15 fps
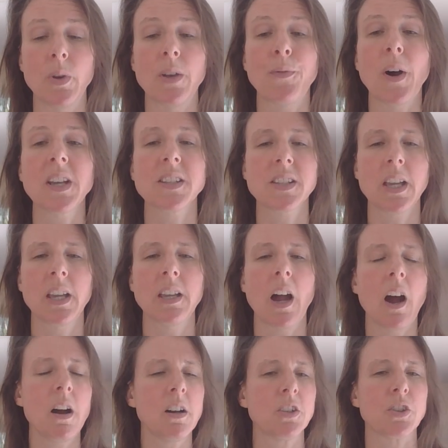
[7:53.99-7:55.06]
If I say
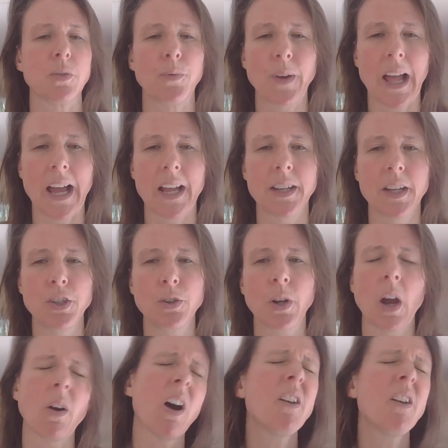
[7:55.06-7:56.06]
arch and flatten and you go,